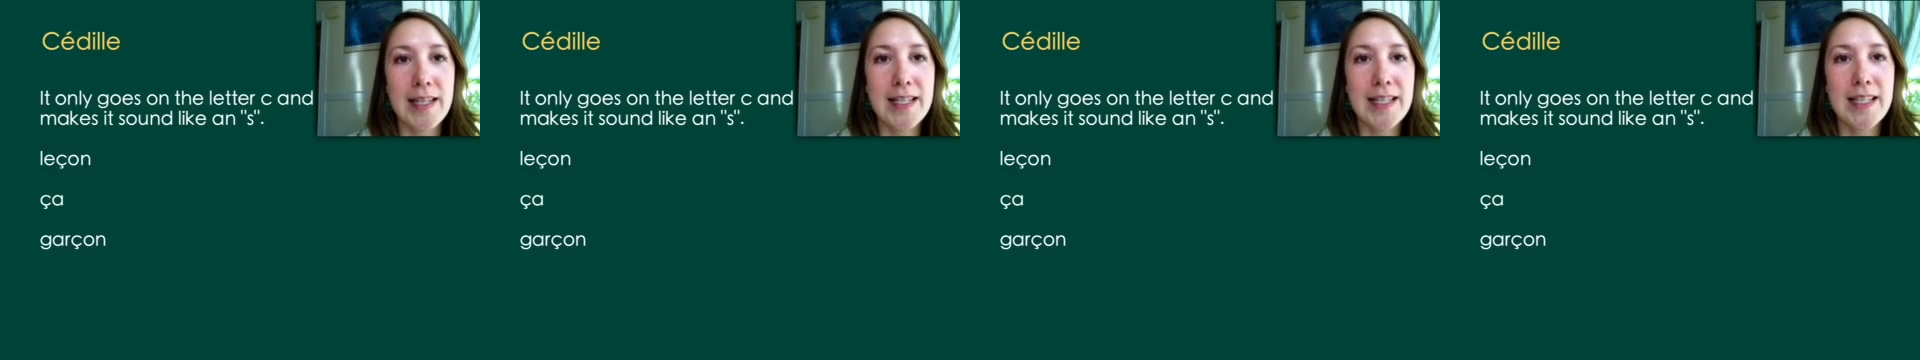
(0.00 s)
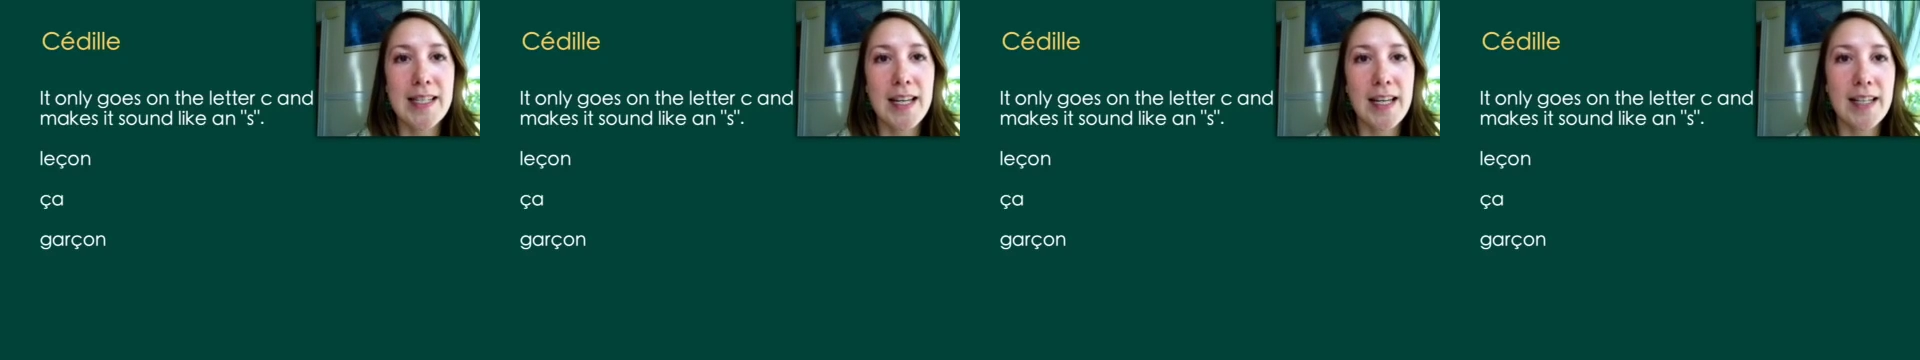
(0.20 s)

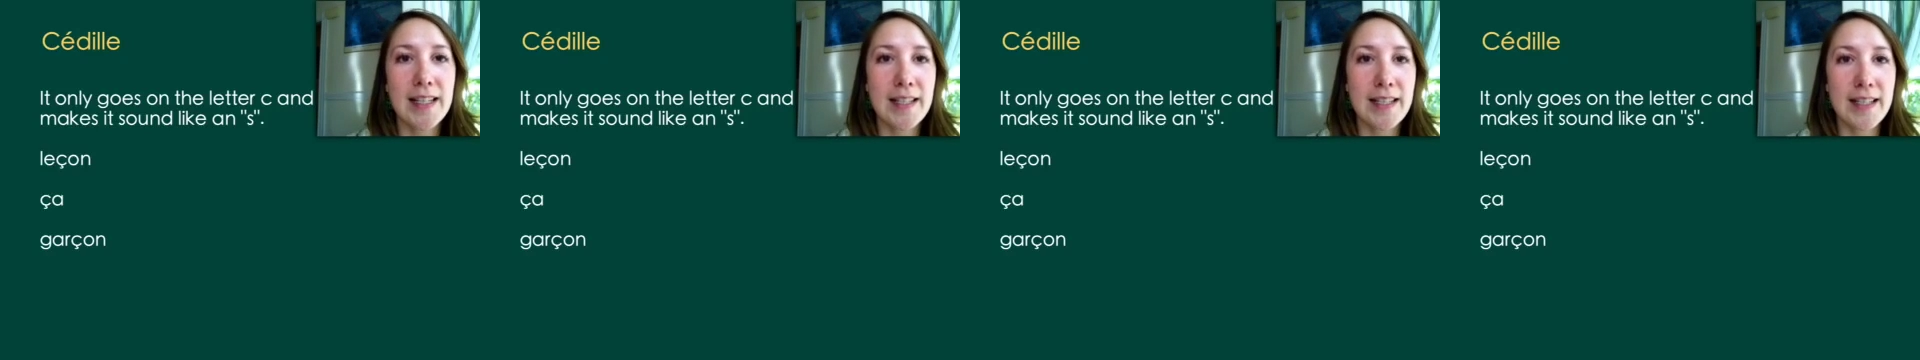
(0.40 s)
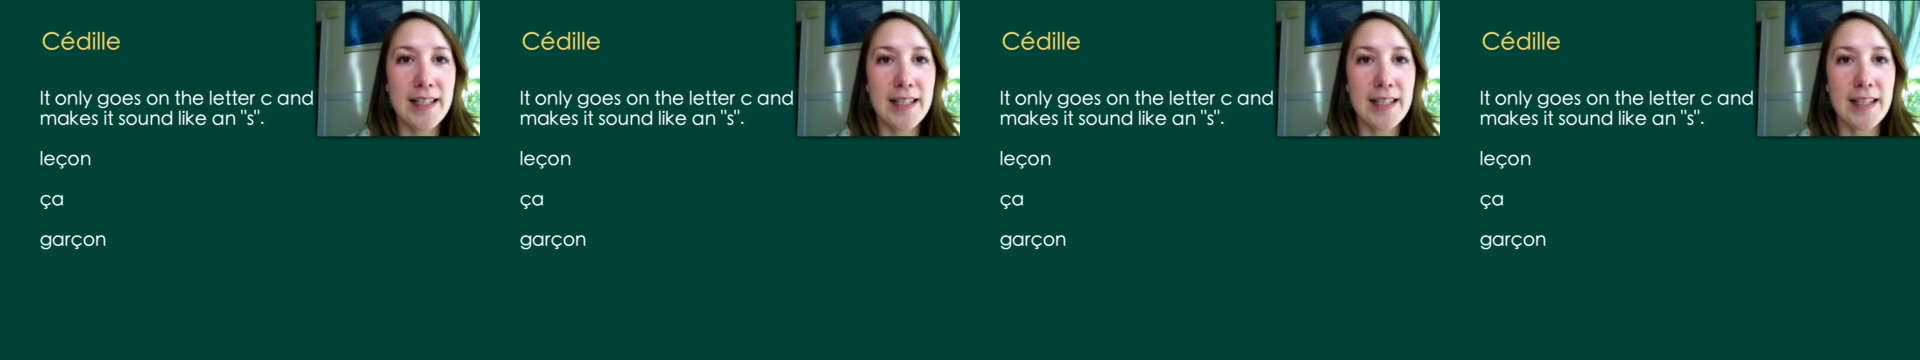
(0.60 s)

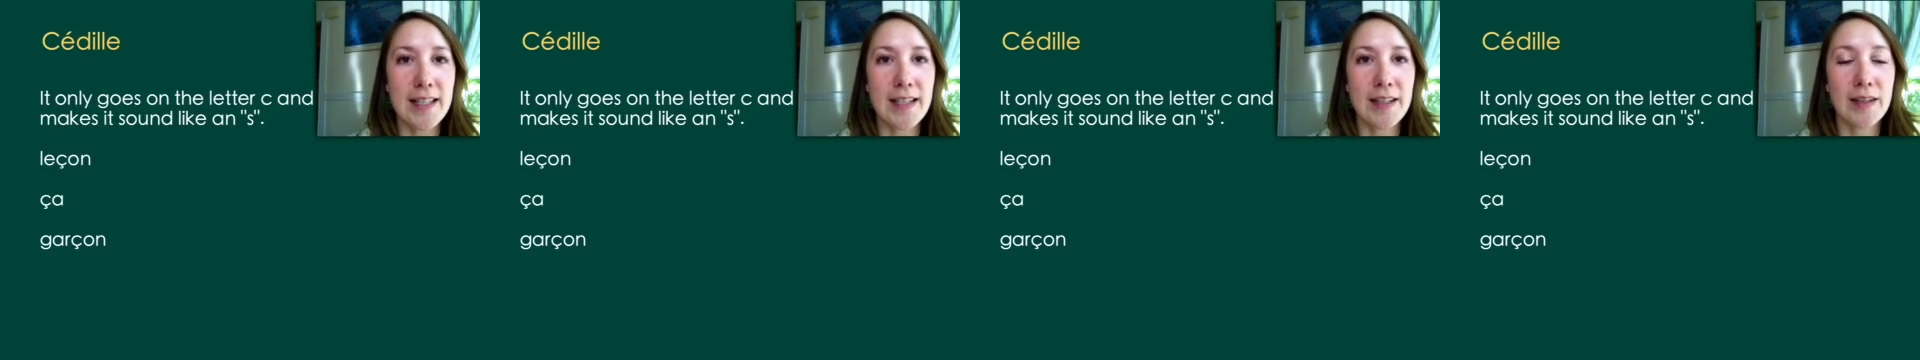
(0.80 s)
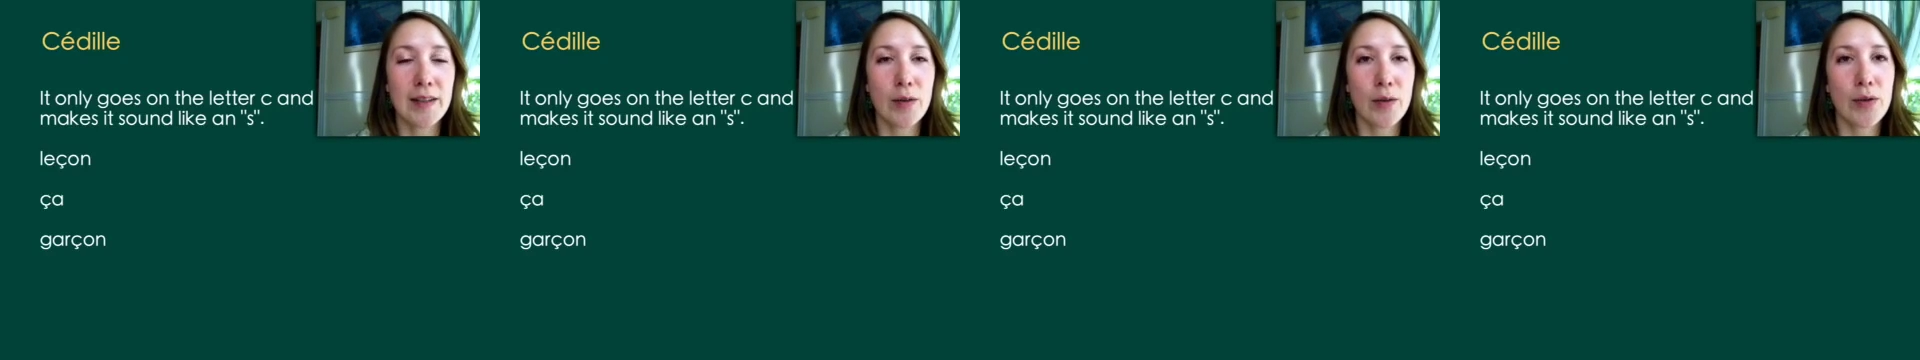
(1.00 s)

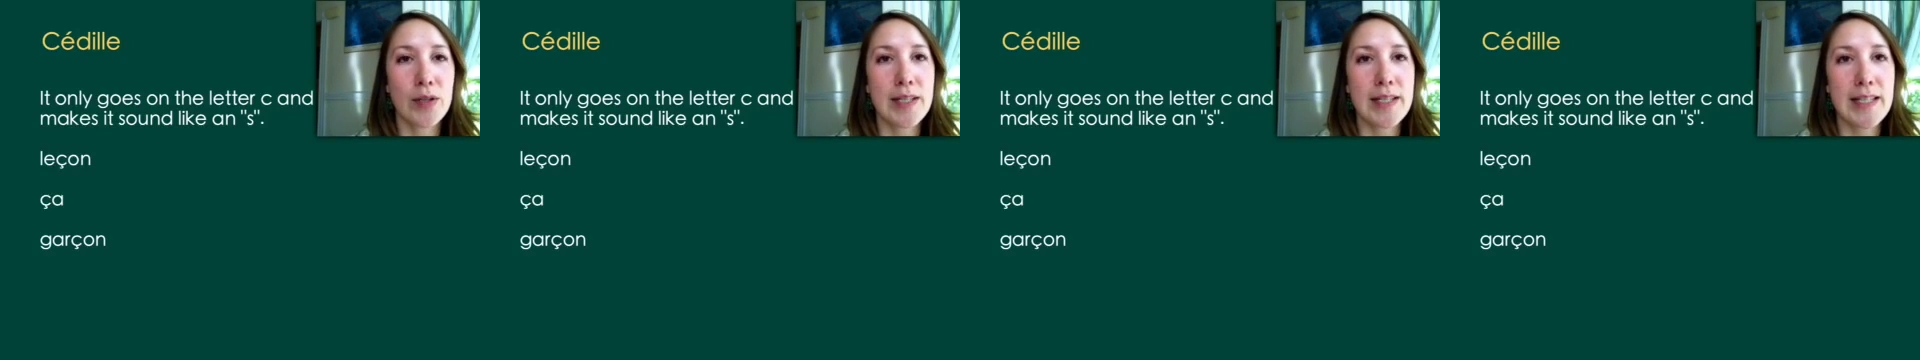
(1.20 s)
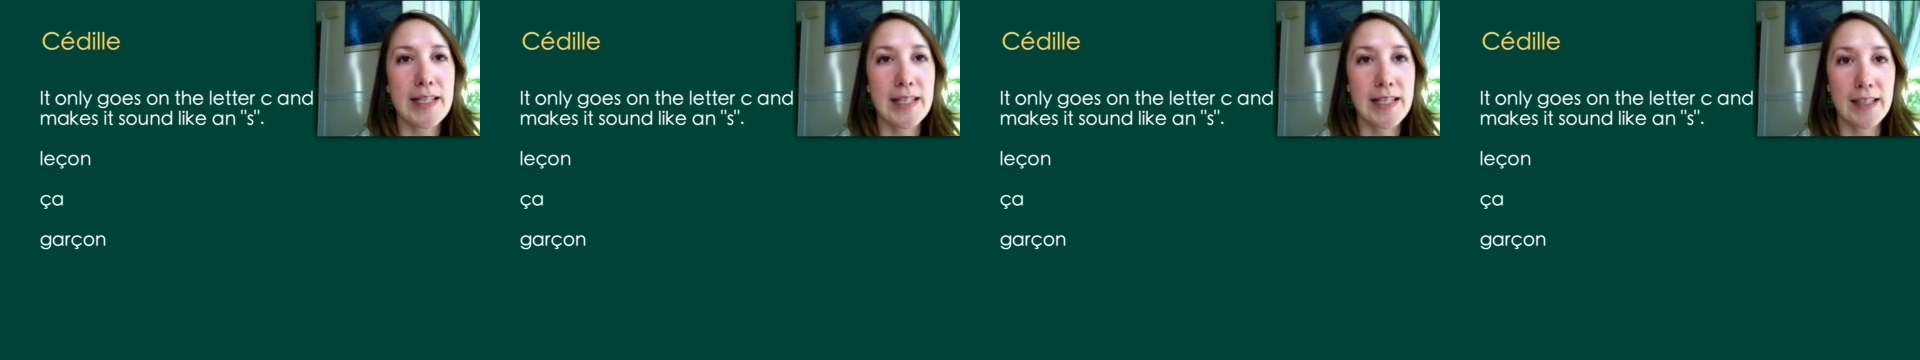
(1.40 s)
cédille or
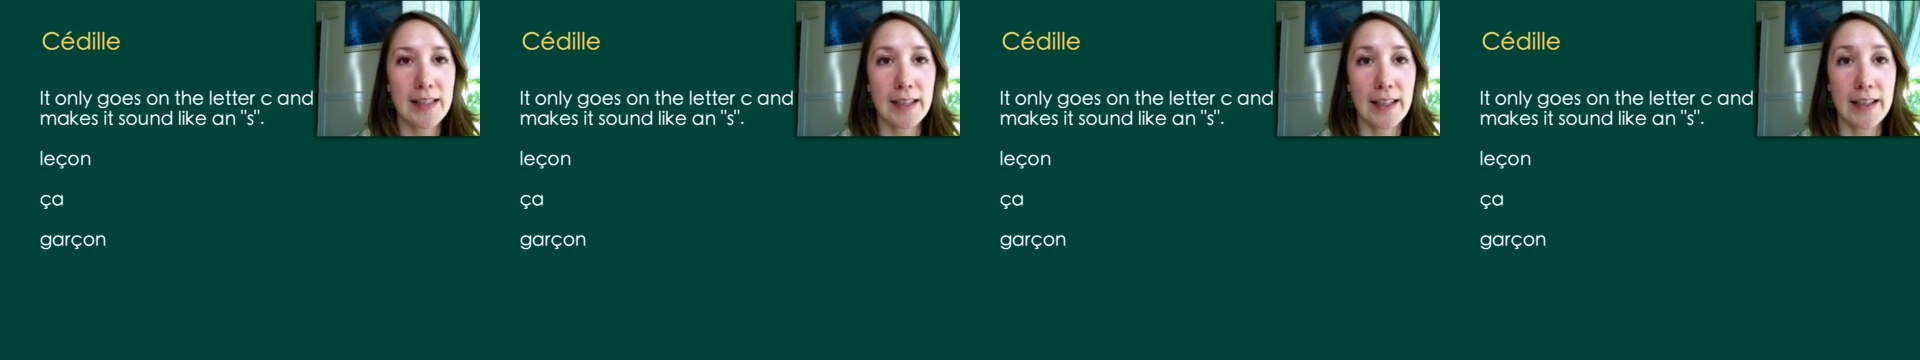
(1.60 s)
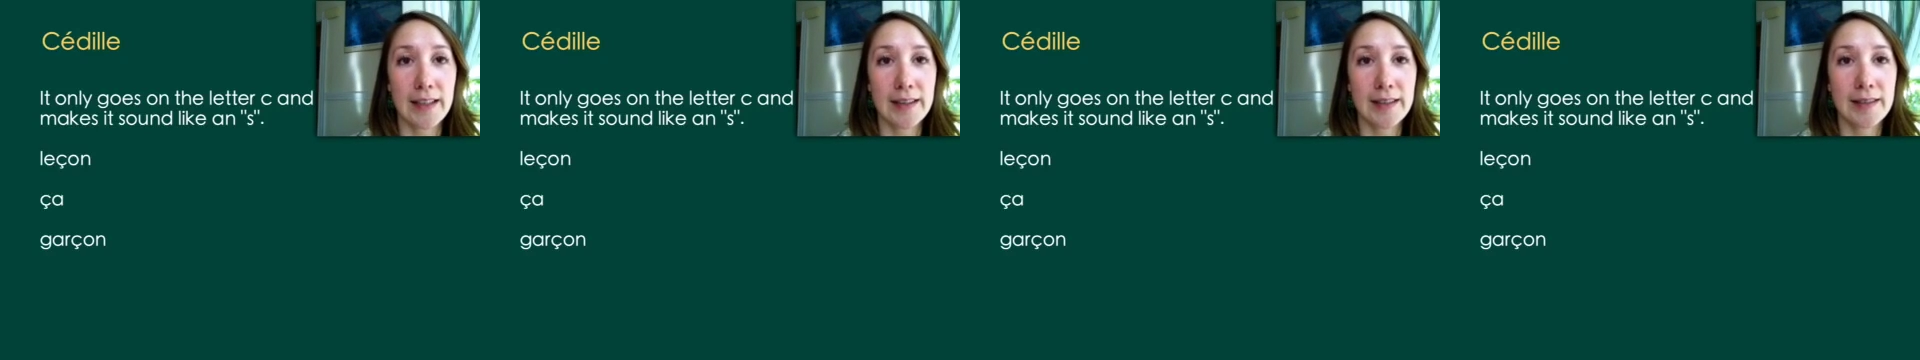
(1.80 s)

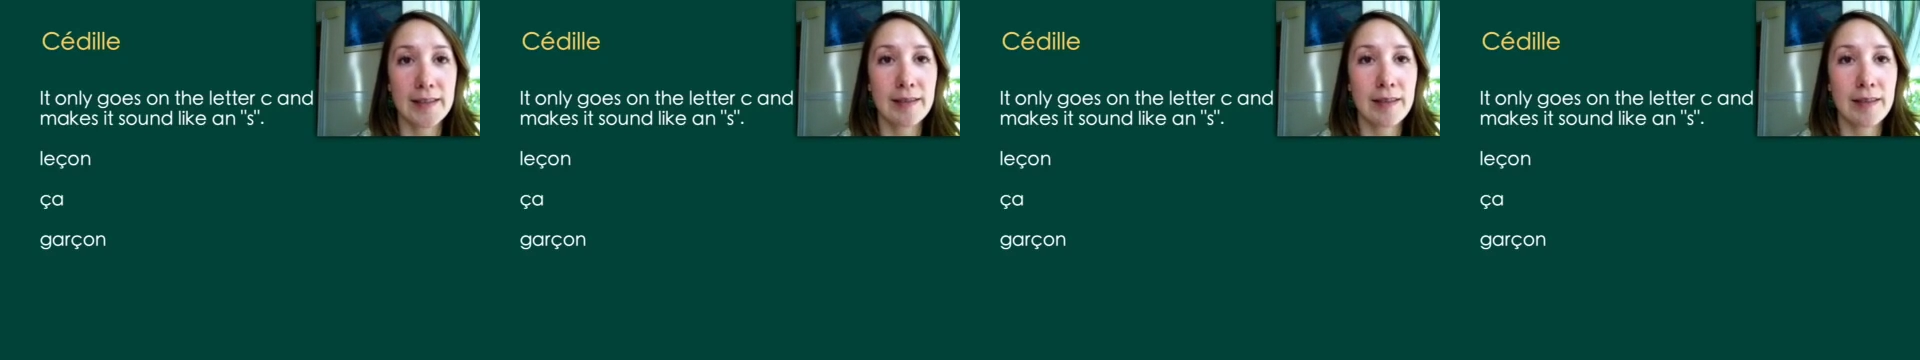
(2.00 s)
cedilla.